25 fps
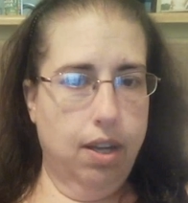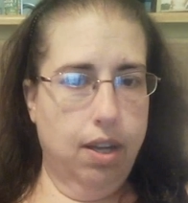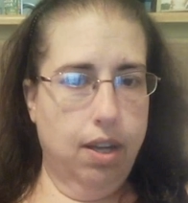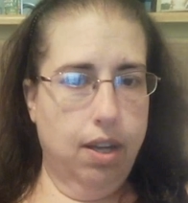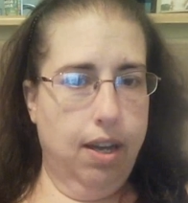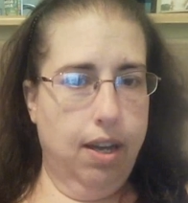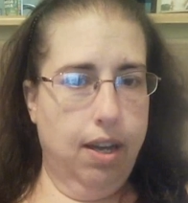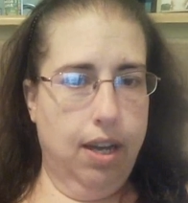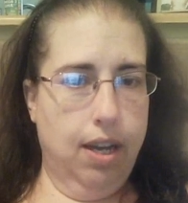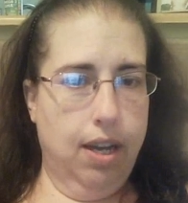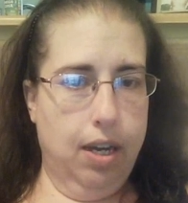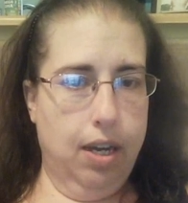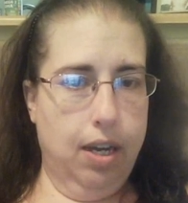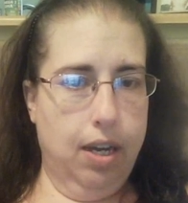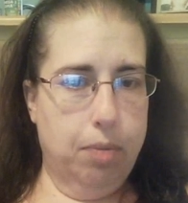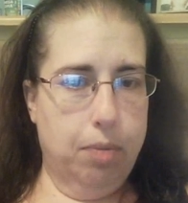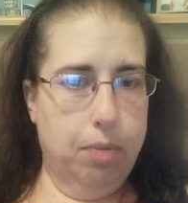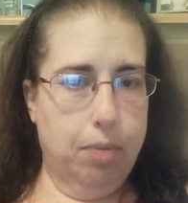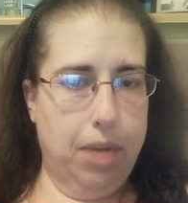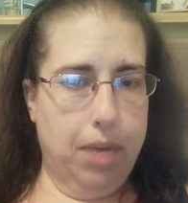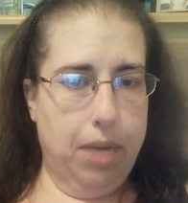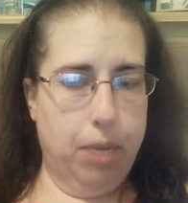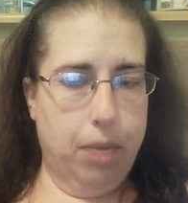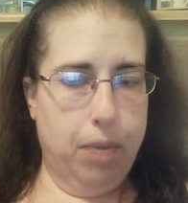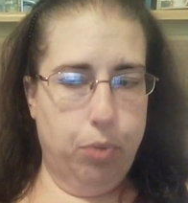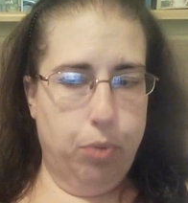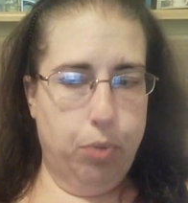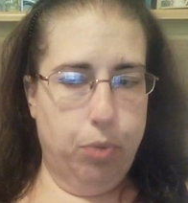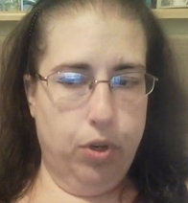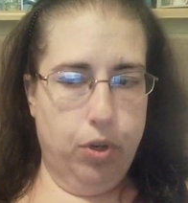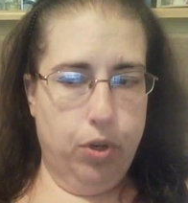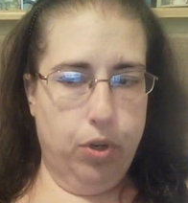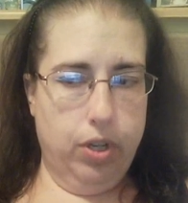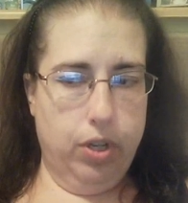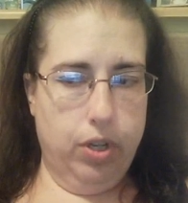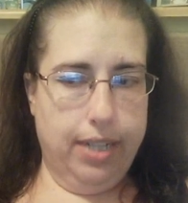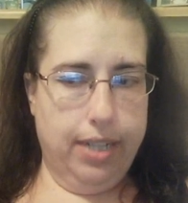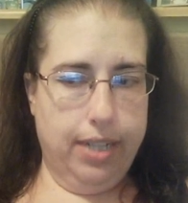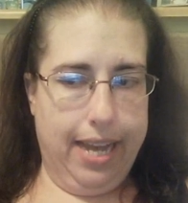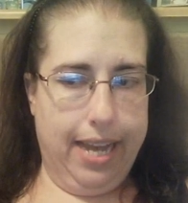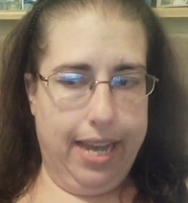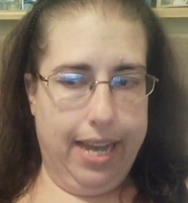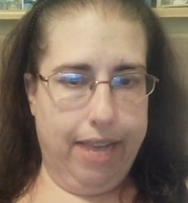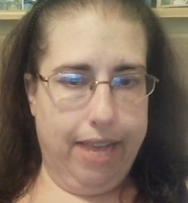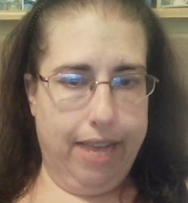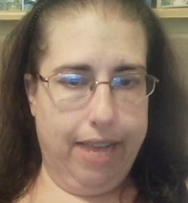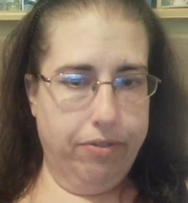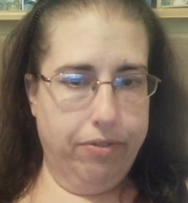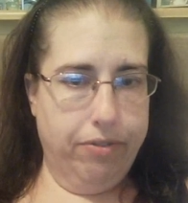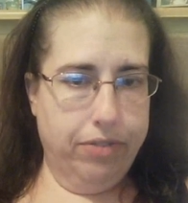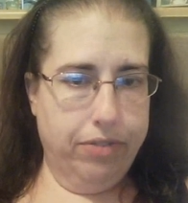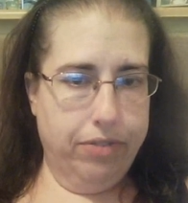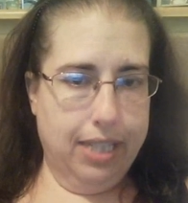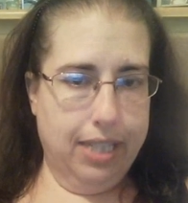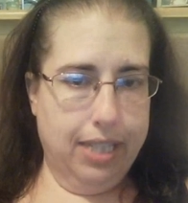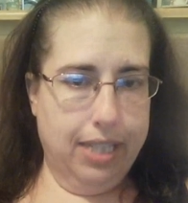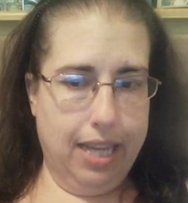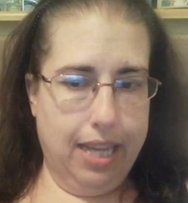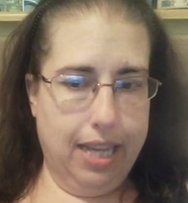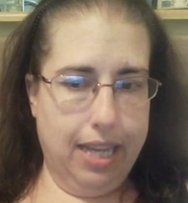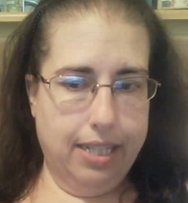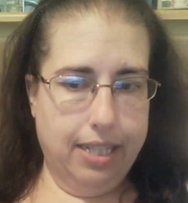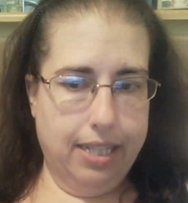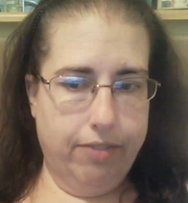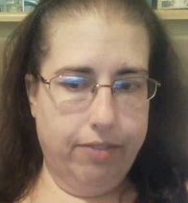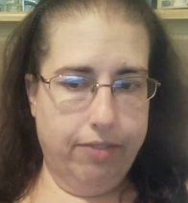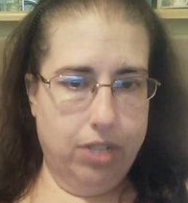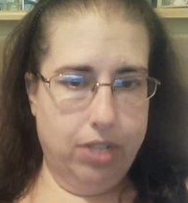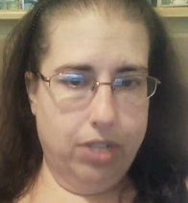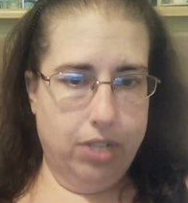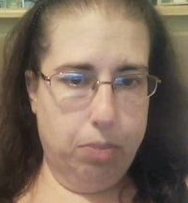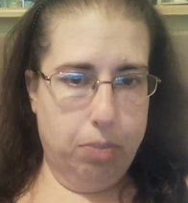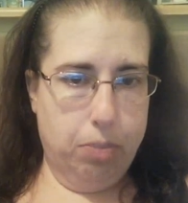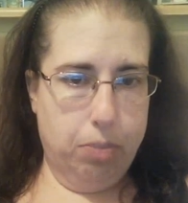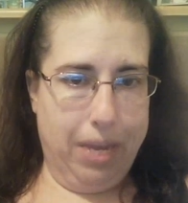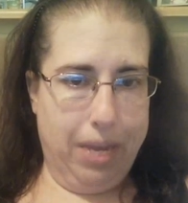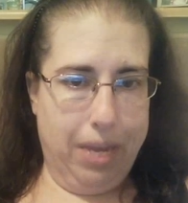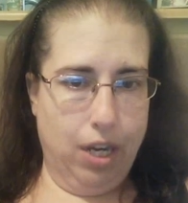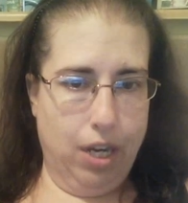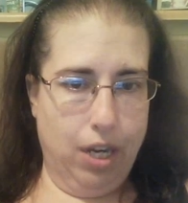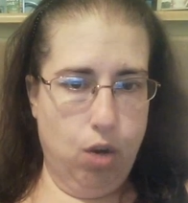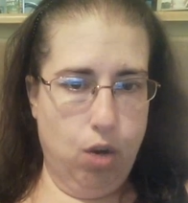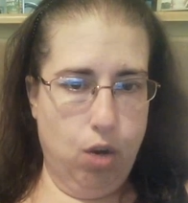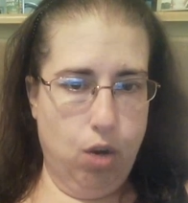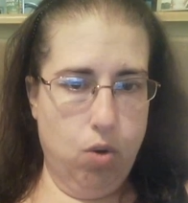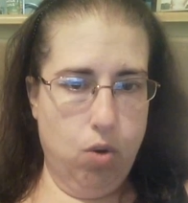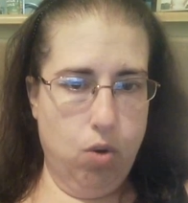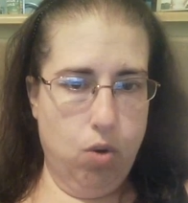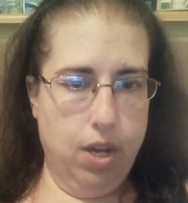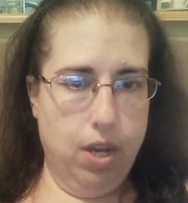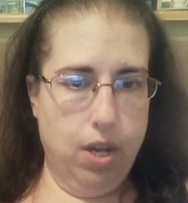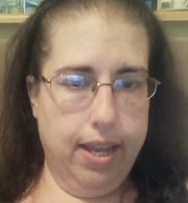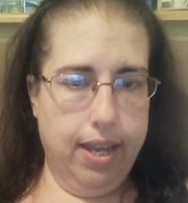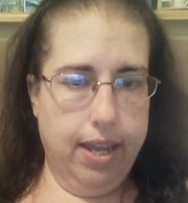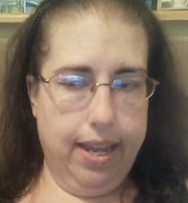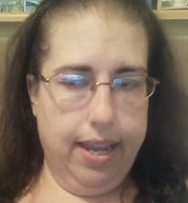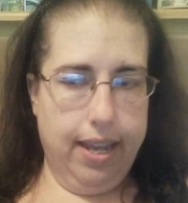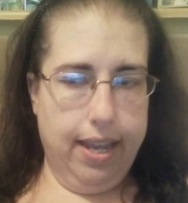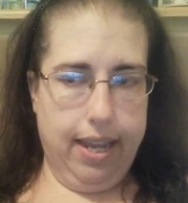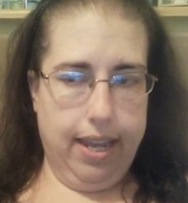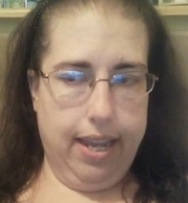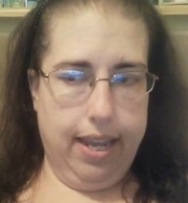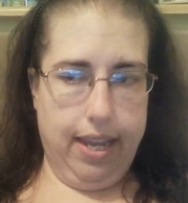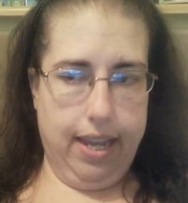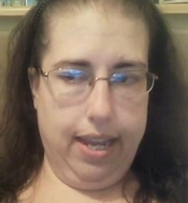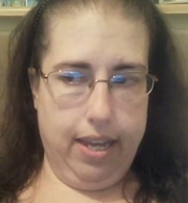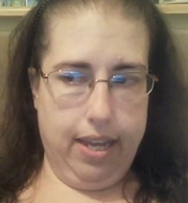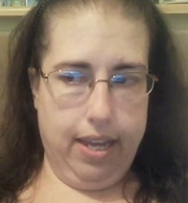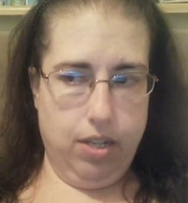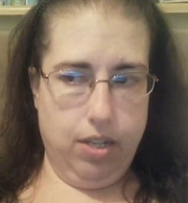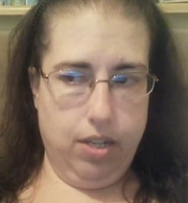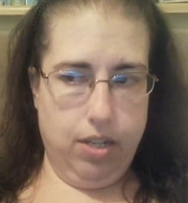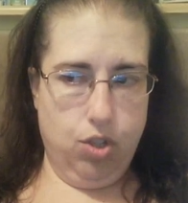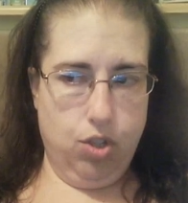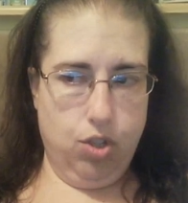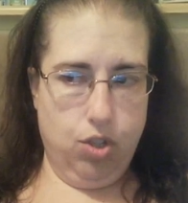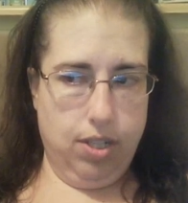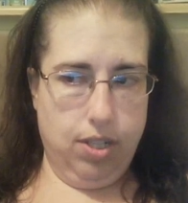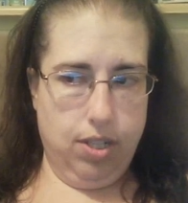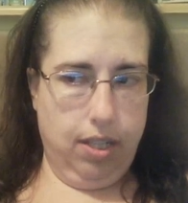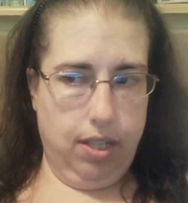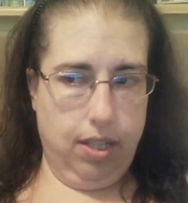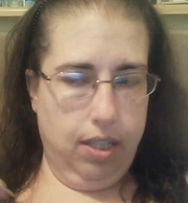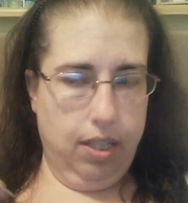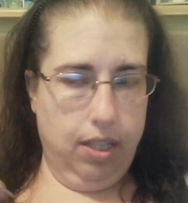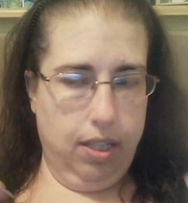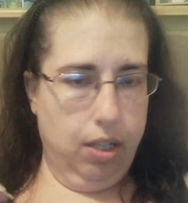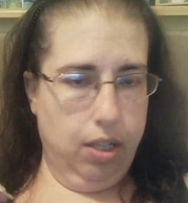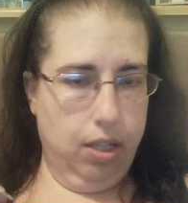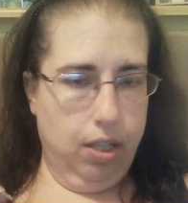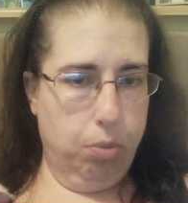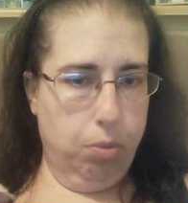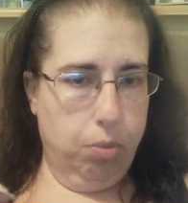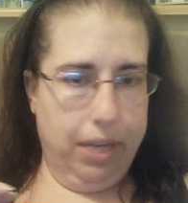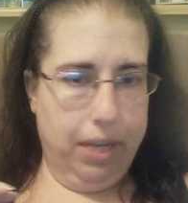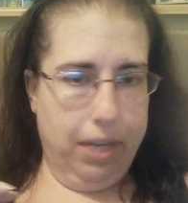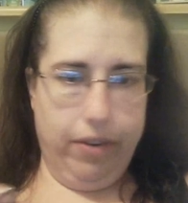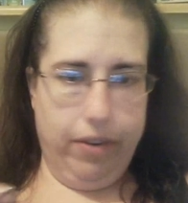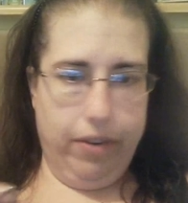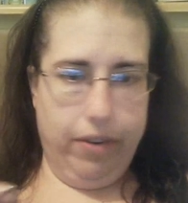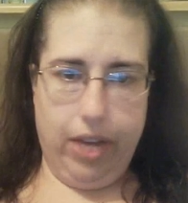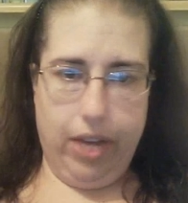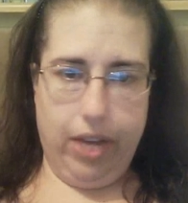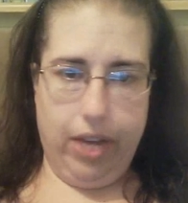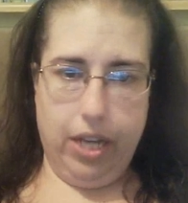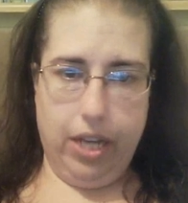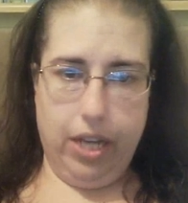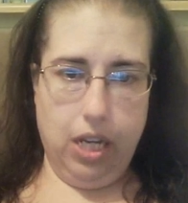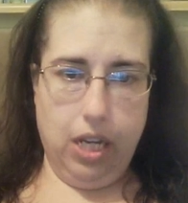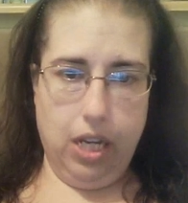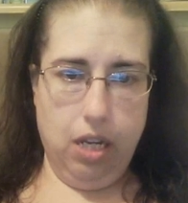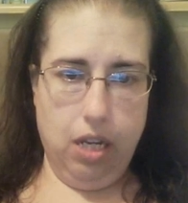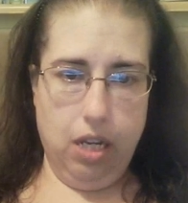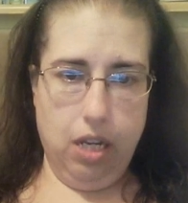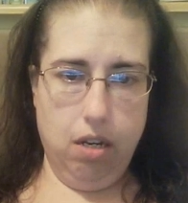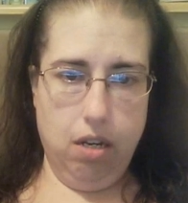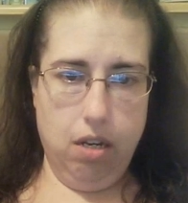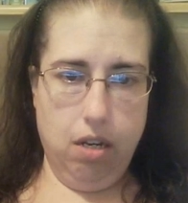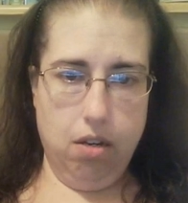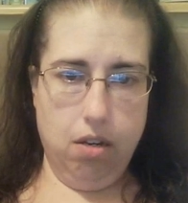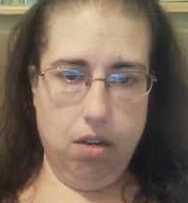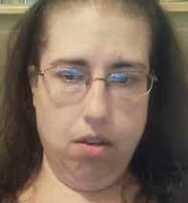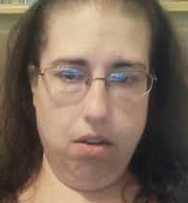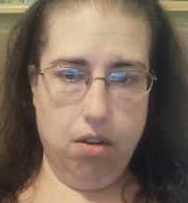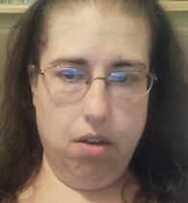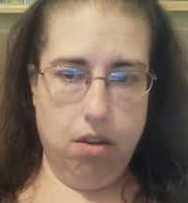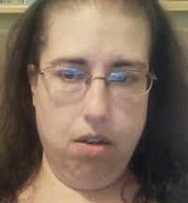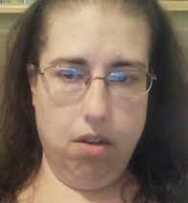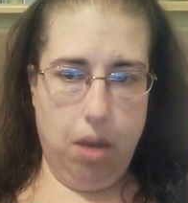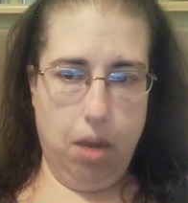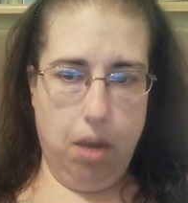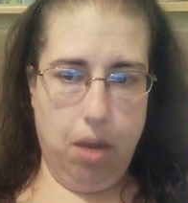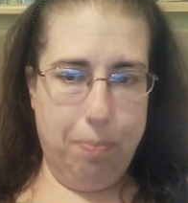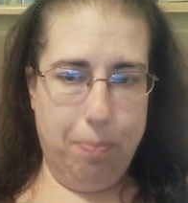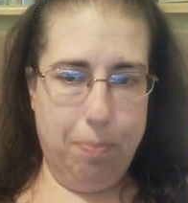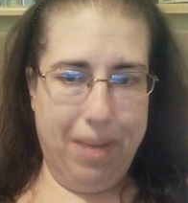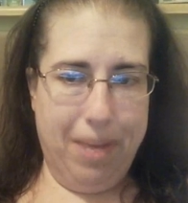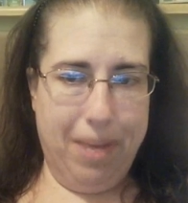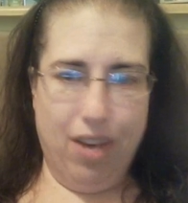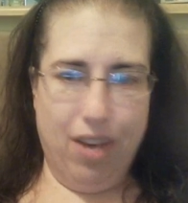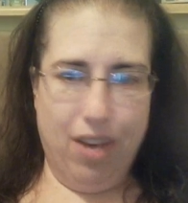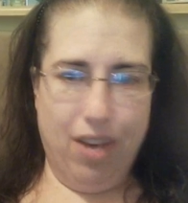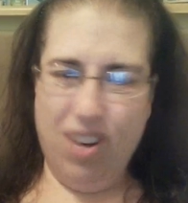I put half of a slice of a tomato and just a little bit of onion, not powder.